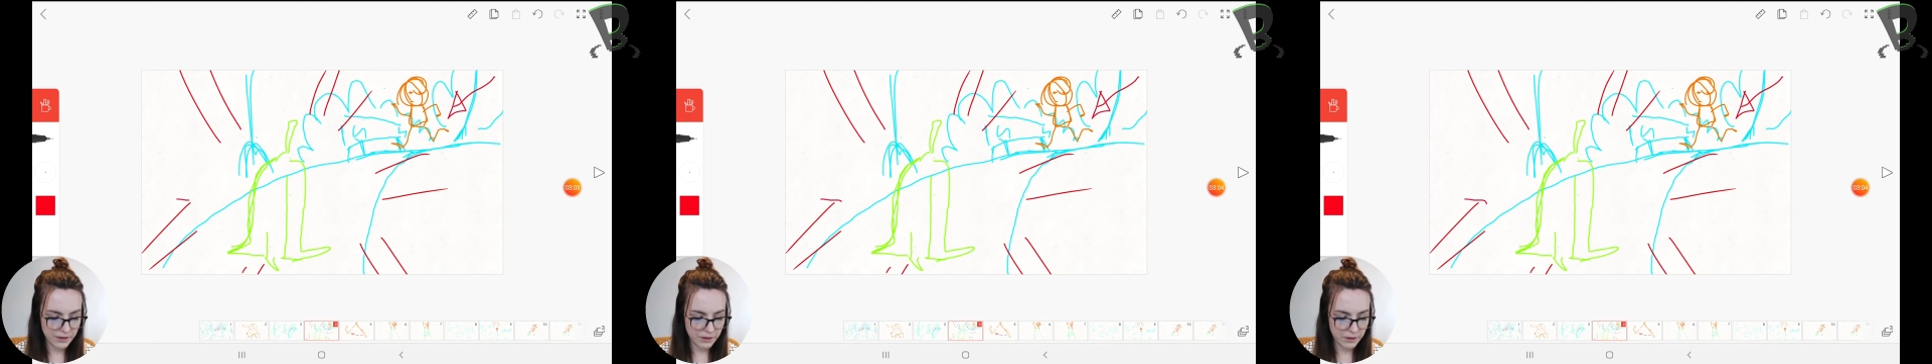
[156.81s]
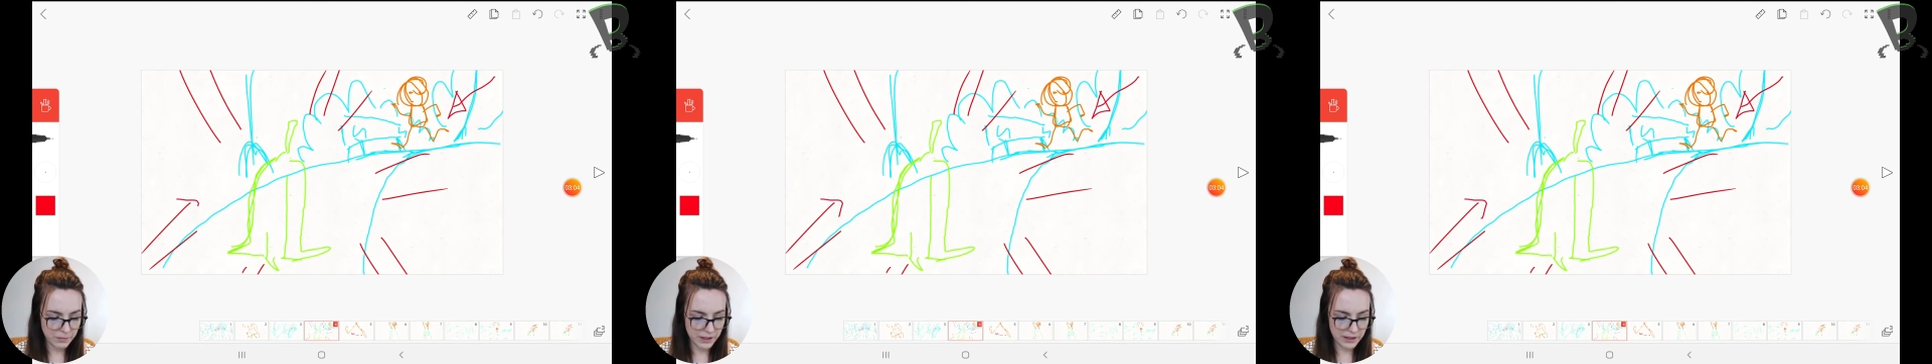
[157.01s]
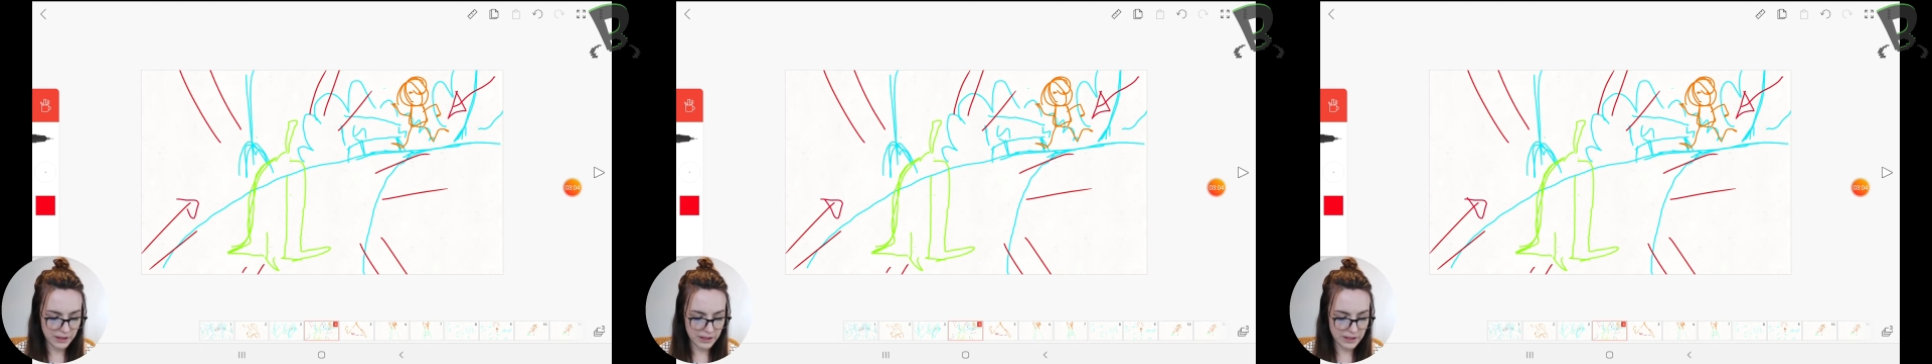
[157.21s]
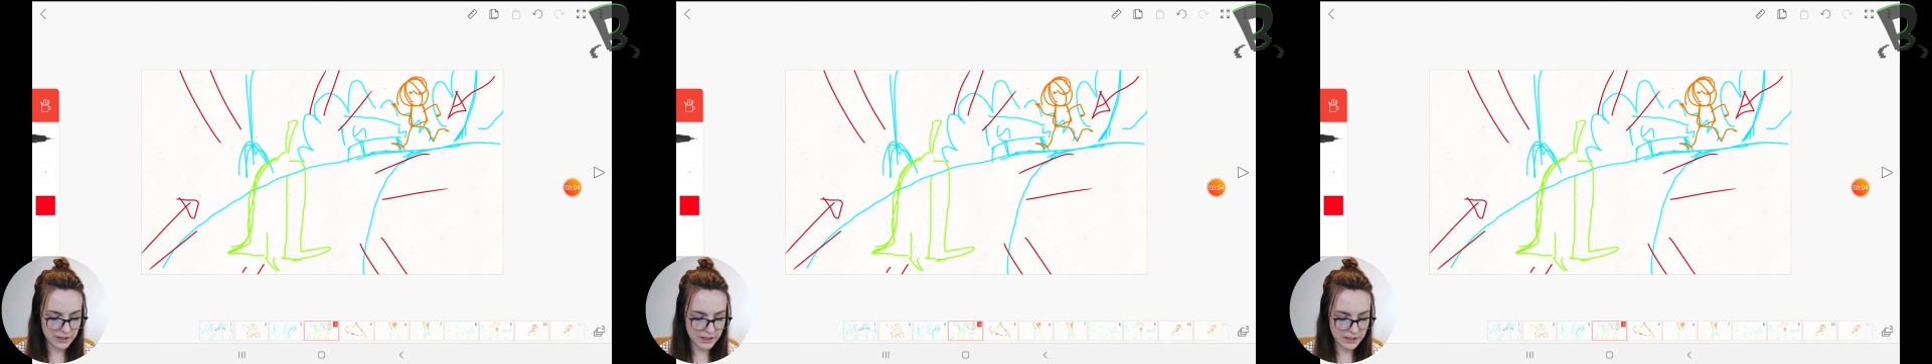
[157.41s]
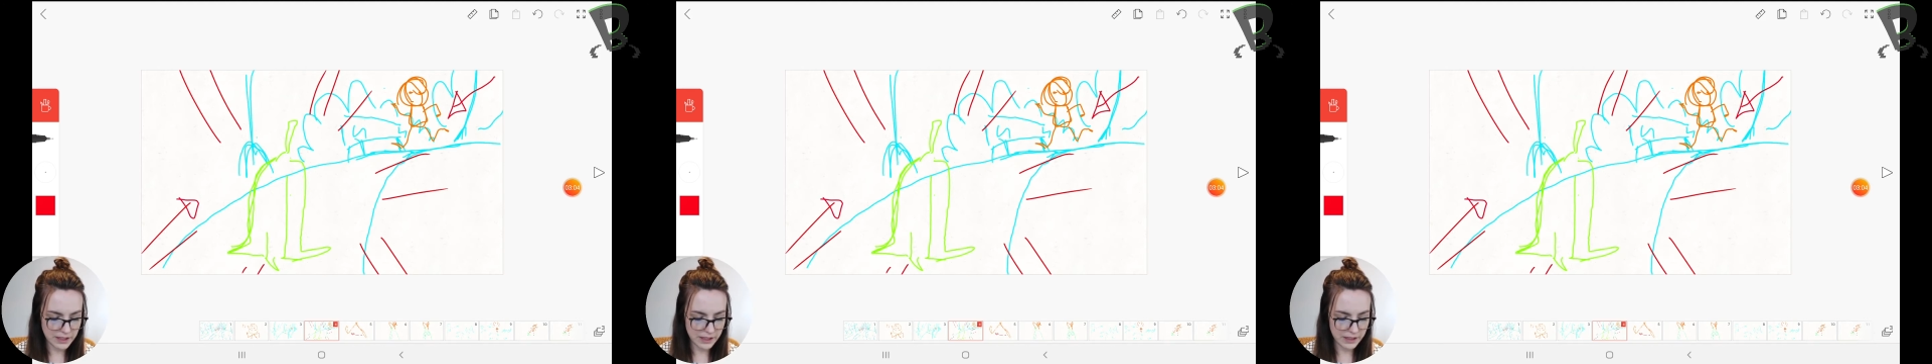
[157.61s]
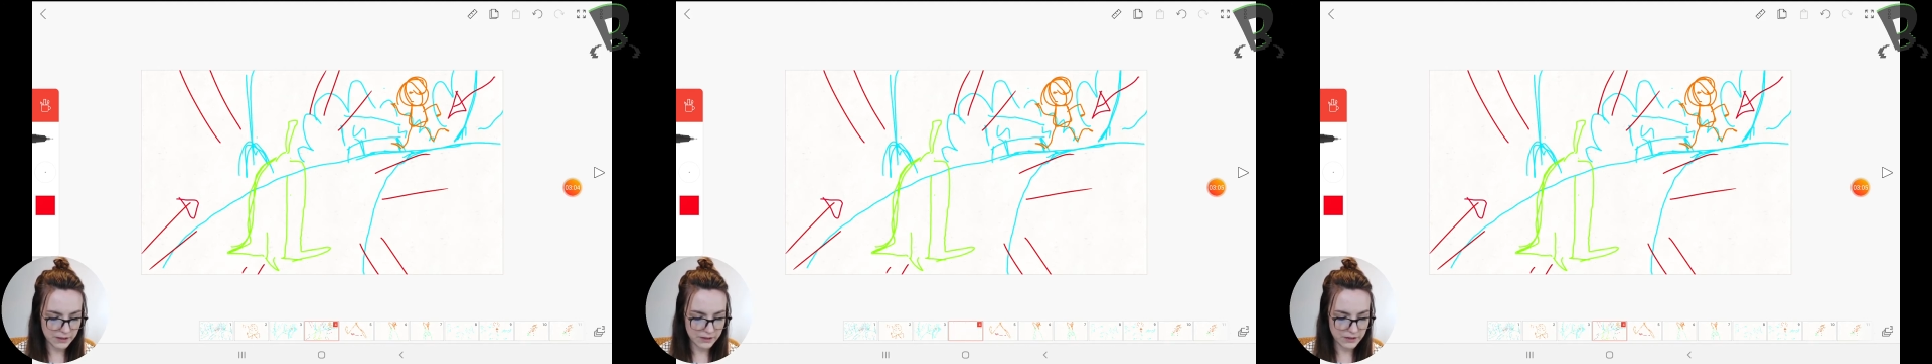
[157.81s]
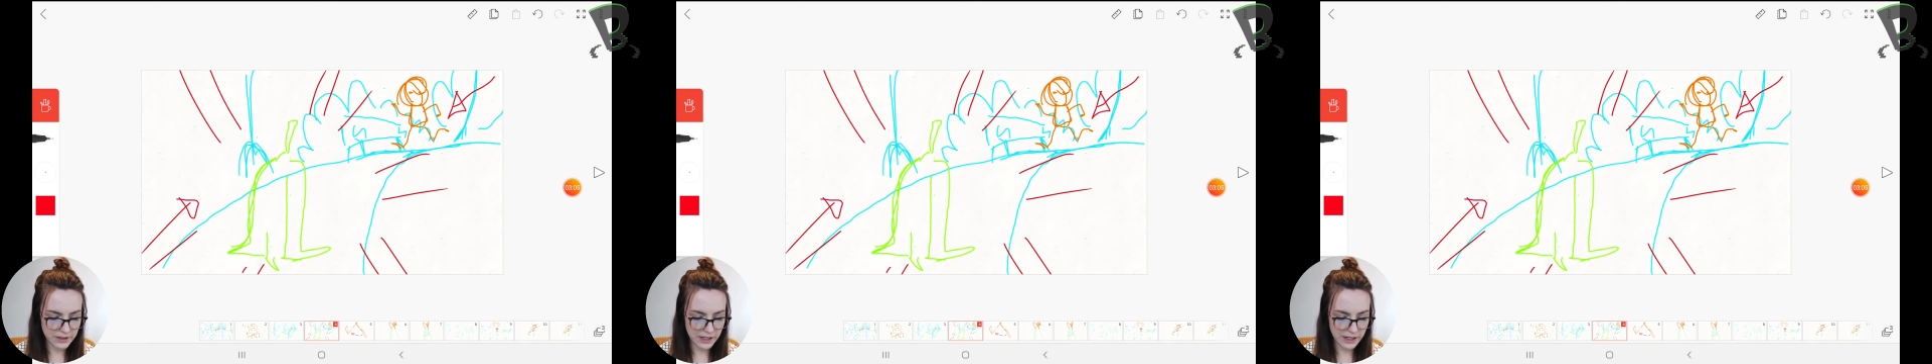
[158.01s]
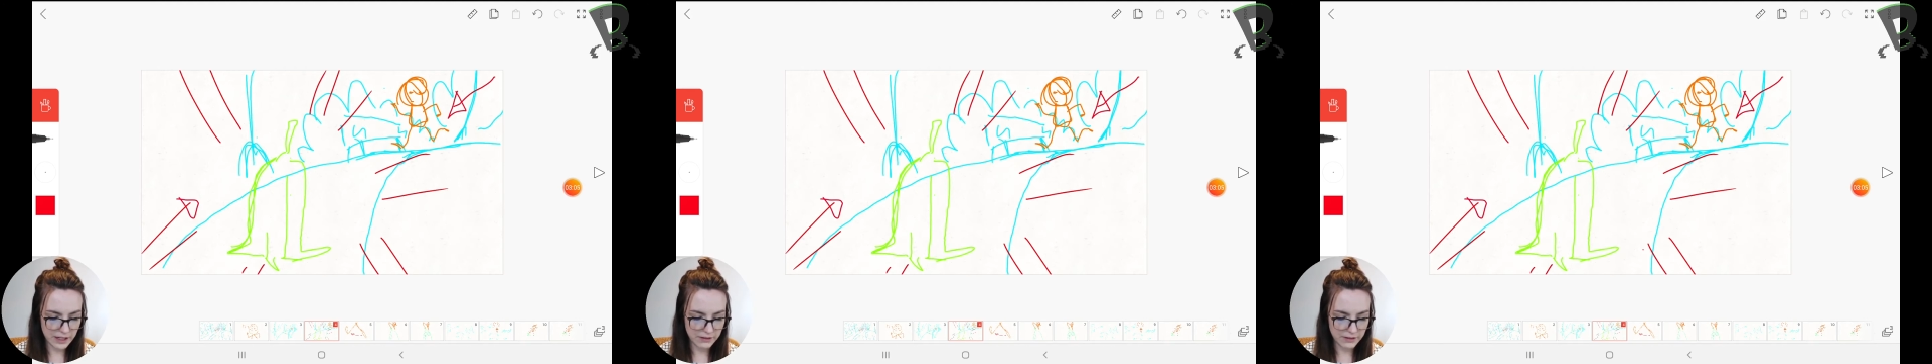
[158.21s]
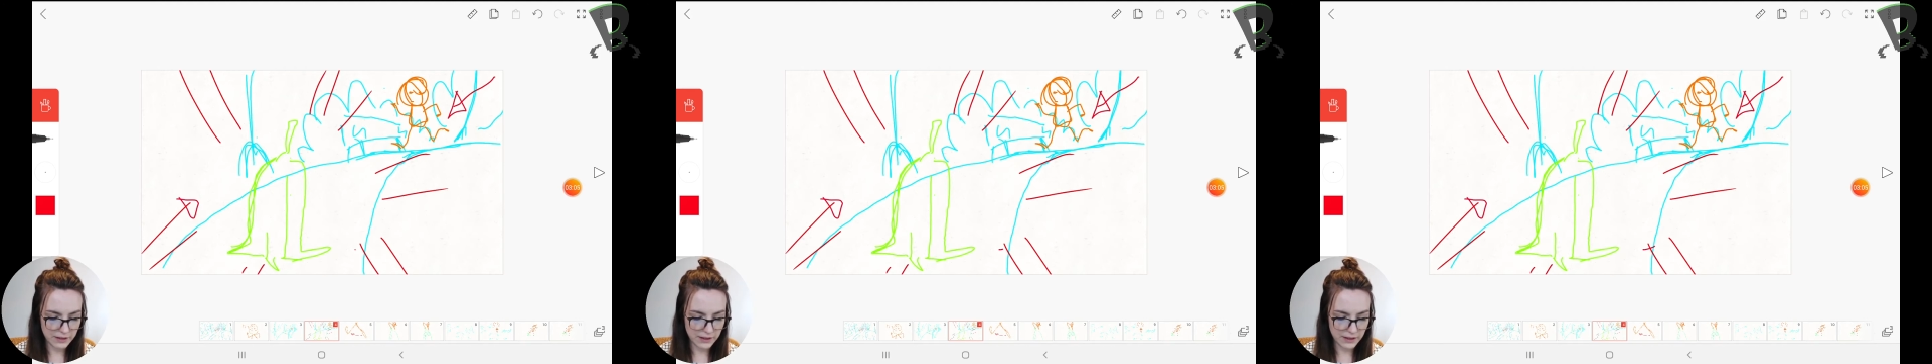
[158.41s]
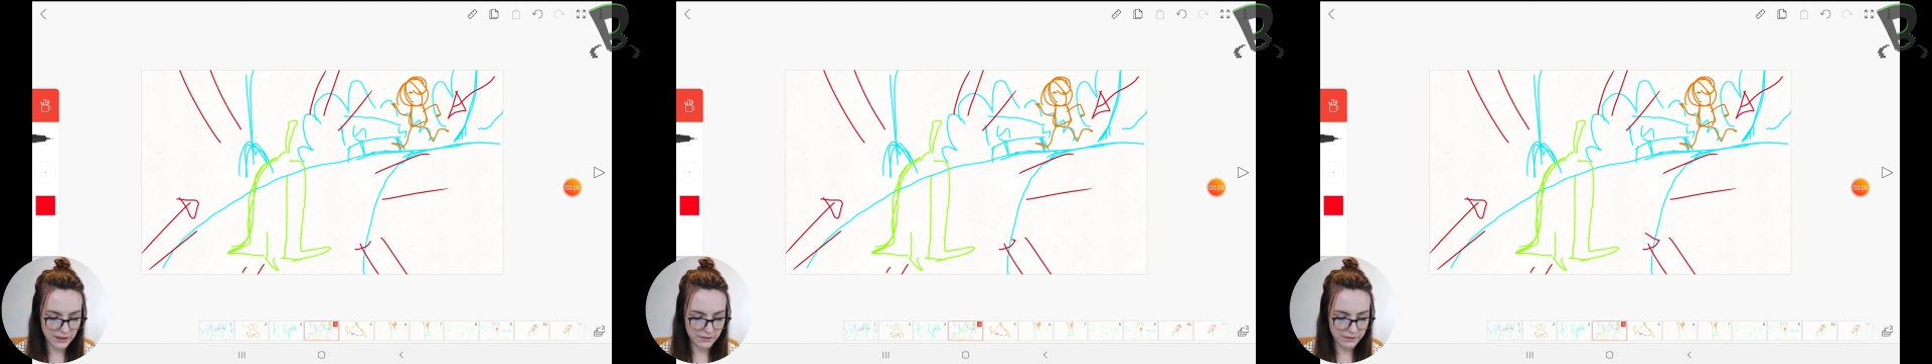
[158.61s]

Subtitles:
Or make these into arrows kind of a thing.